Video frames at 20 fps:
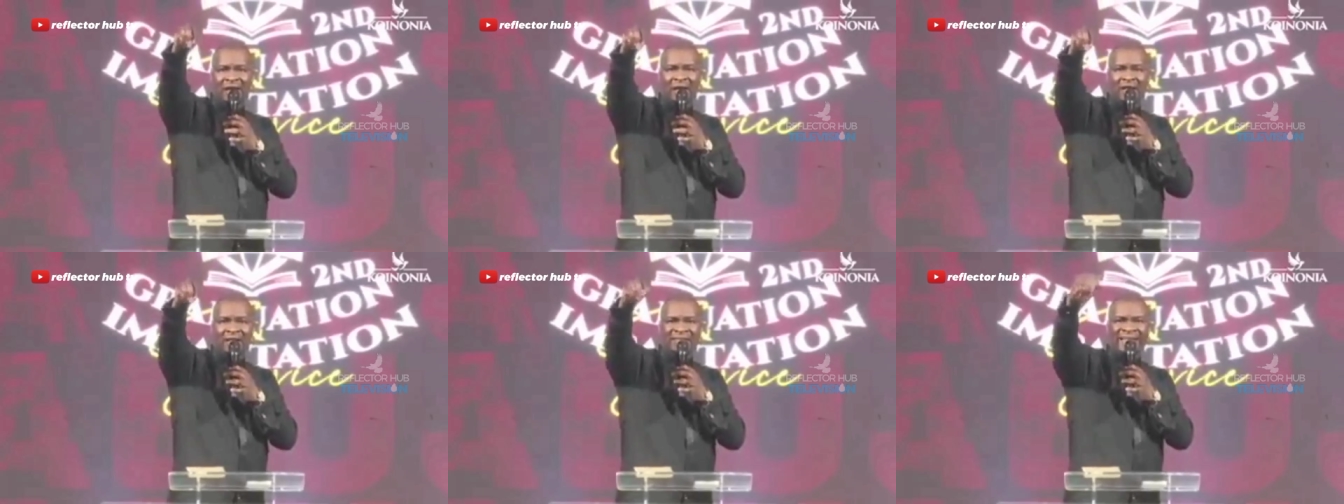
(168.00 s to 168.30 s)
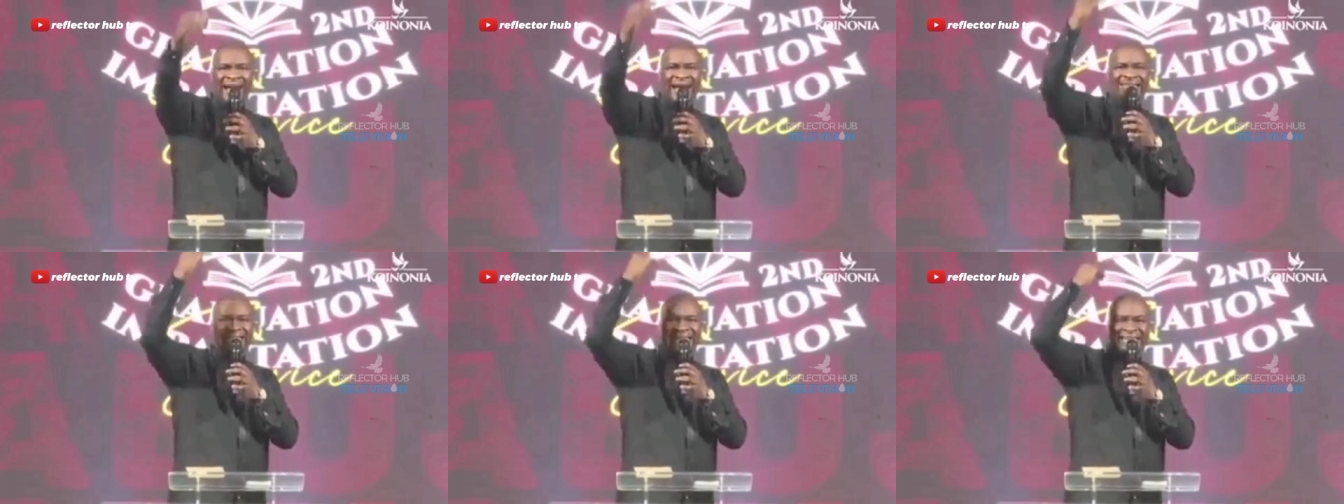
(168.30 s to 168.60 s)

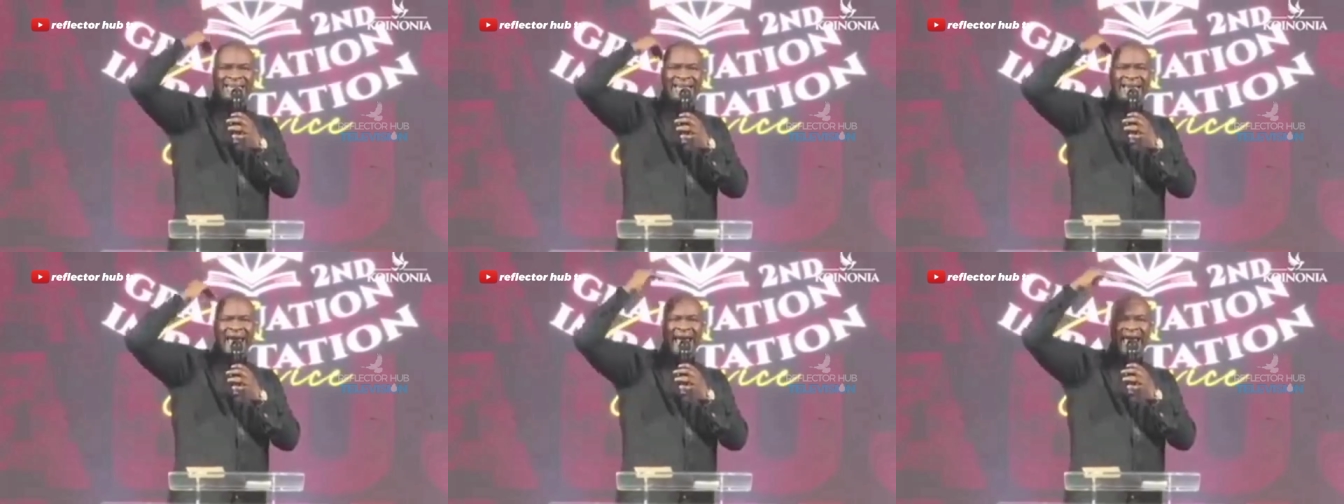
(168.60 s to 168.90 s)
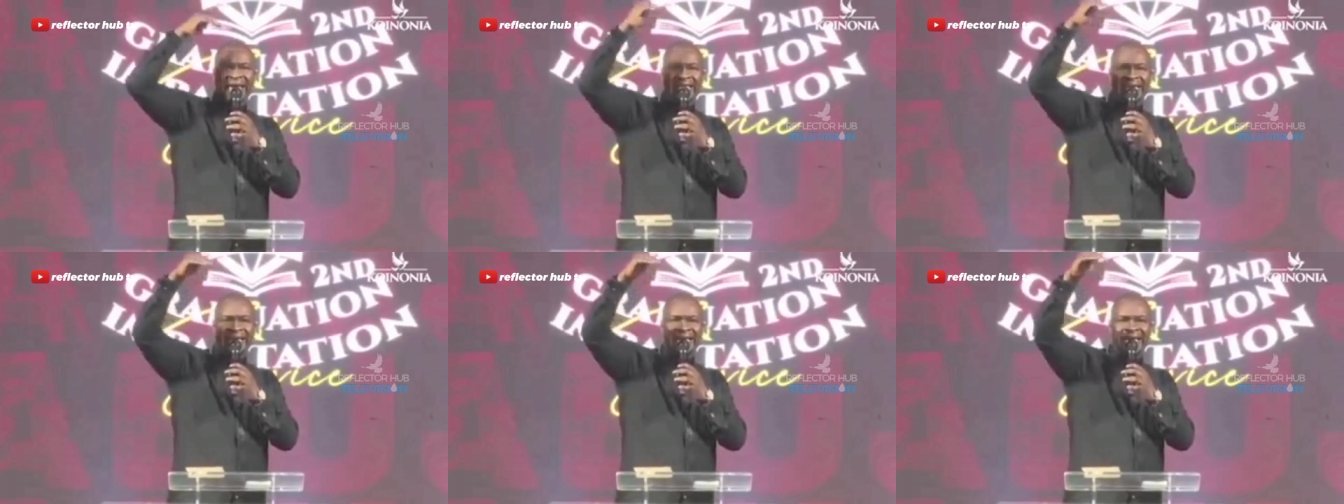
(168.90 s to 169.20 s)
that
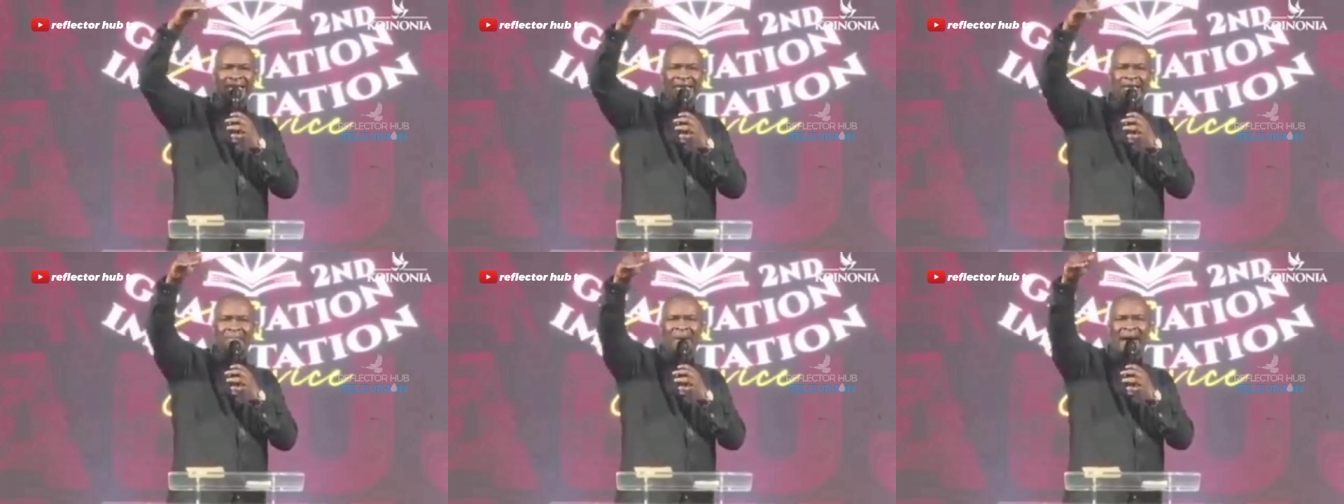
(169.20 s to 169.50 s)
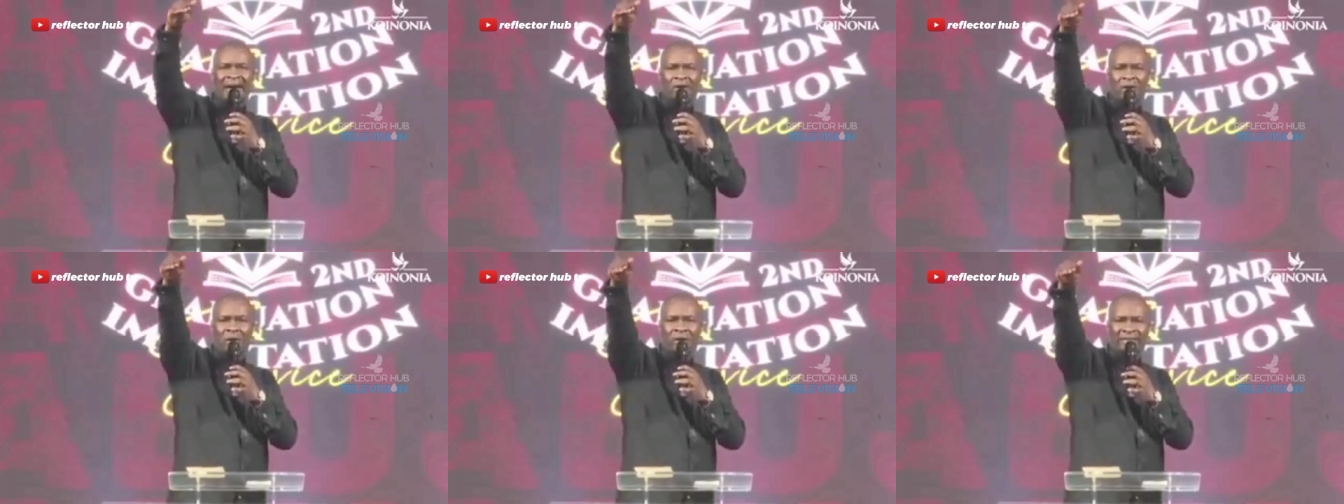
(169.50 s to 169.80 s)
hear ye him
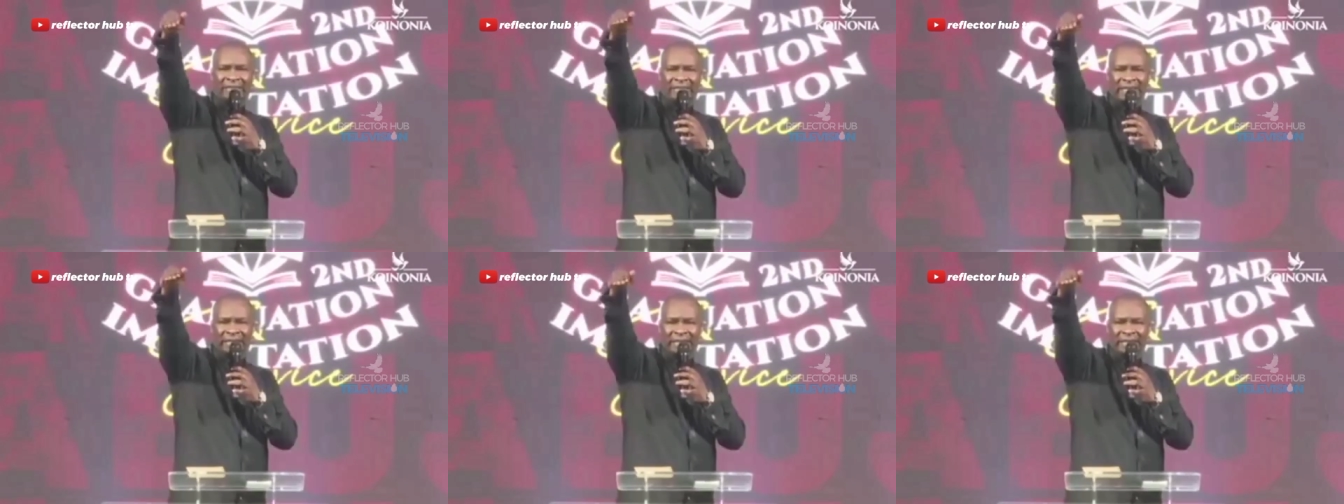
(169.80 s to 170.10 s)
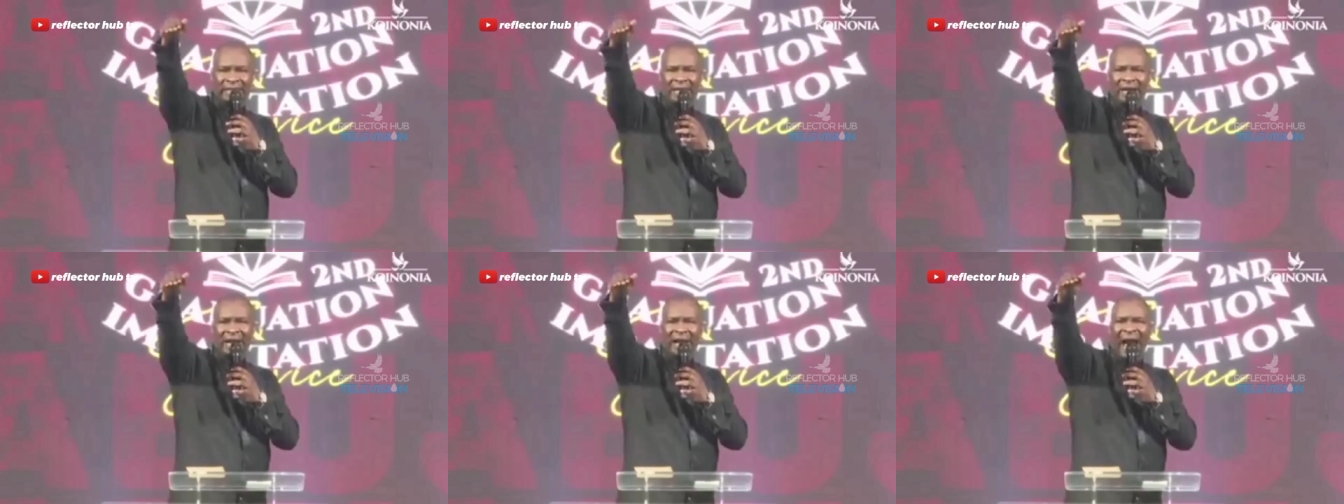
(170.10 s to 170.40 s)
anointing
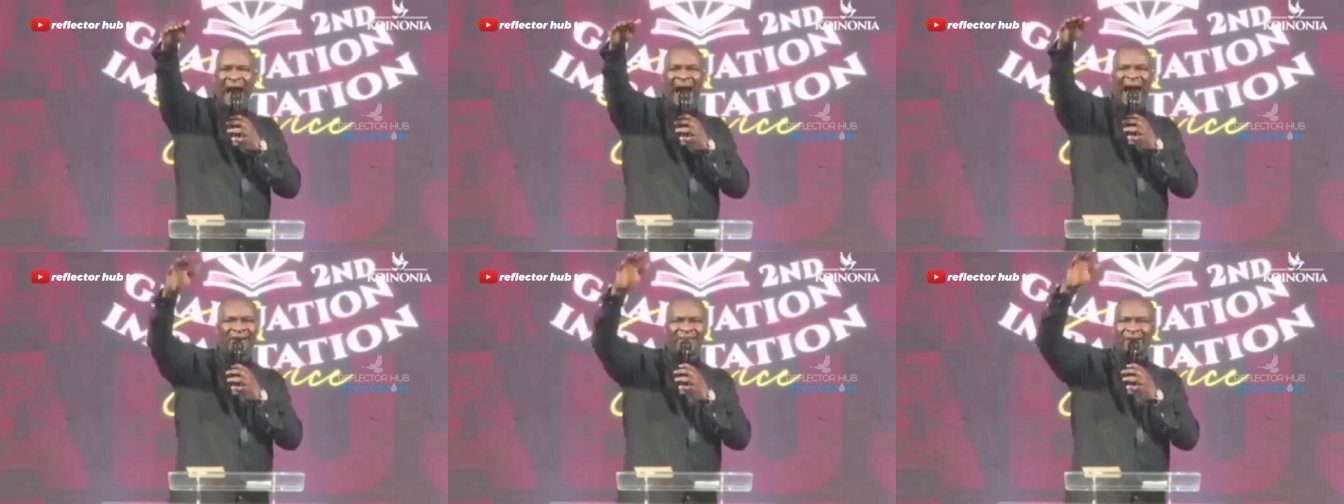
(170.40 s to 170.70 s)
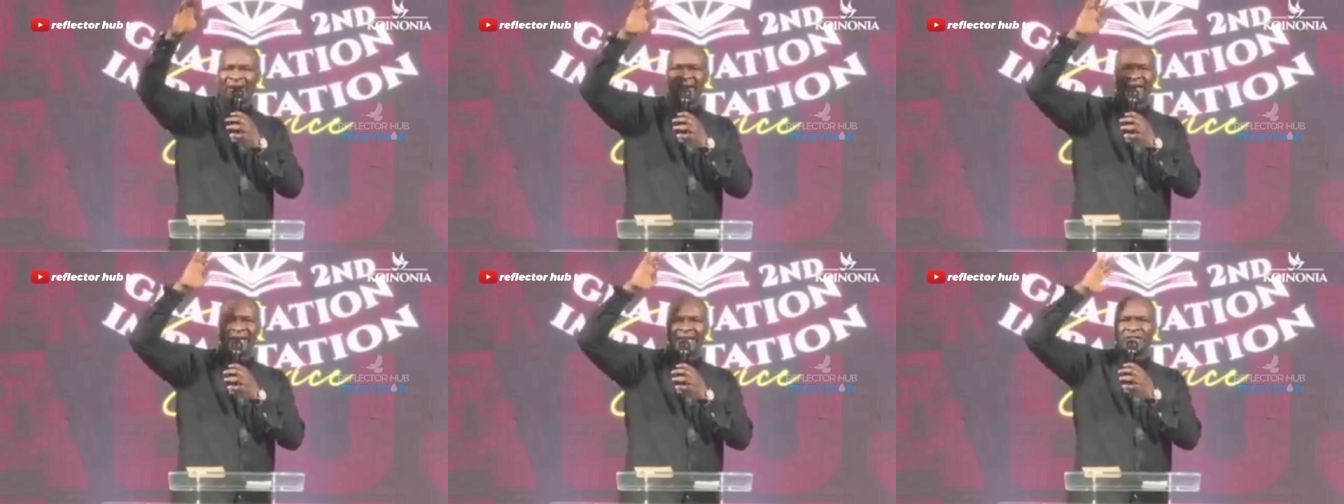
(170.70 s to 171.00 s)
i
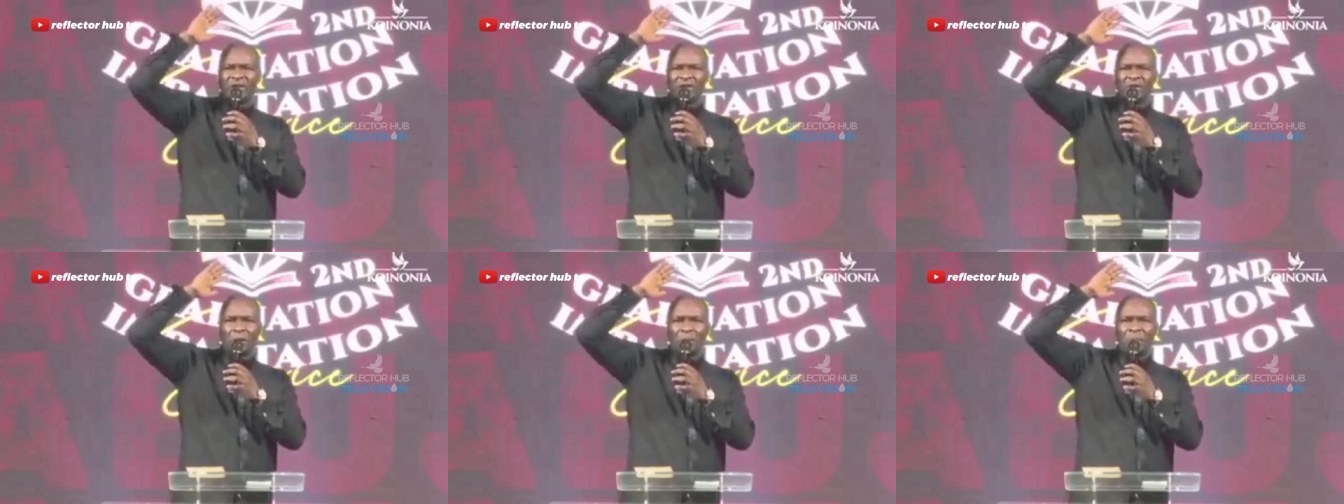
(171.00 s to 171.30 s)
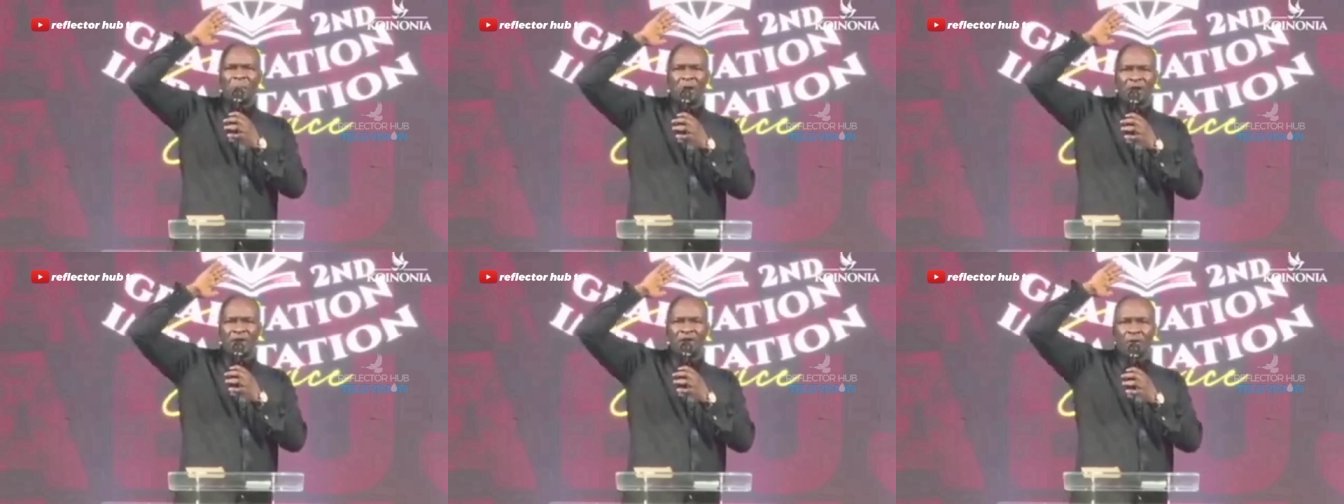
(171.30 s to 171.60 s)
release it
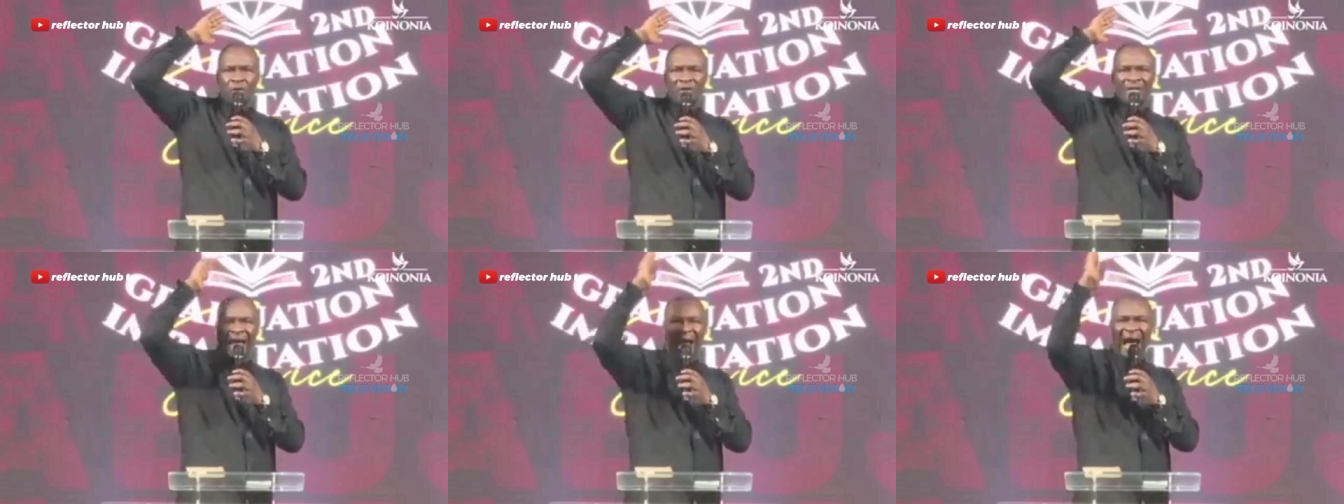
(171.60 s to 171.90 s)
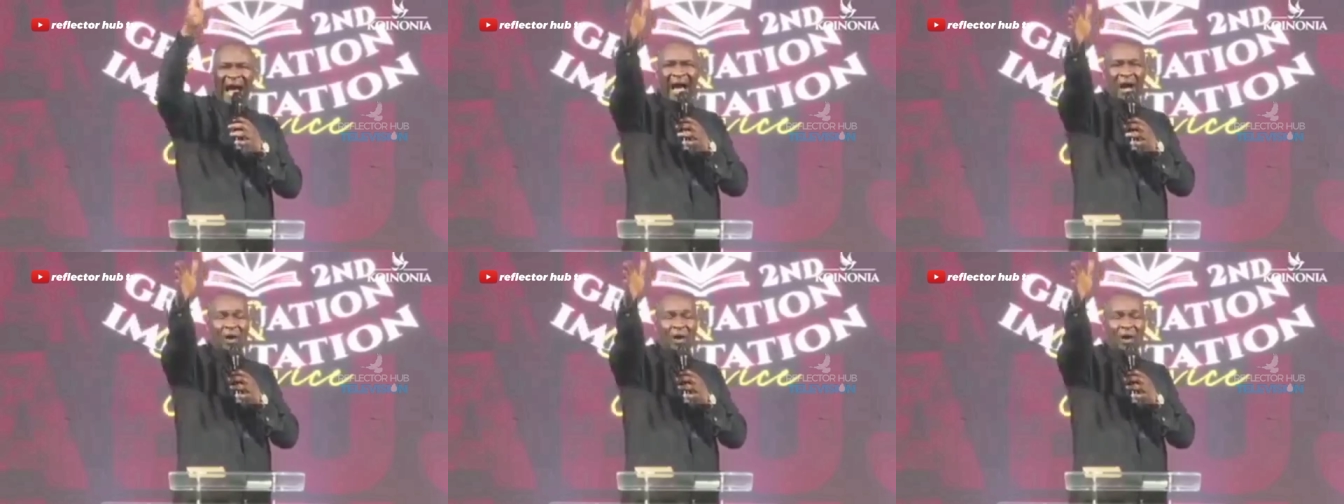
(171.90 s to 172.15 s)
upon you now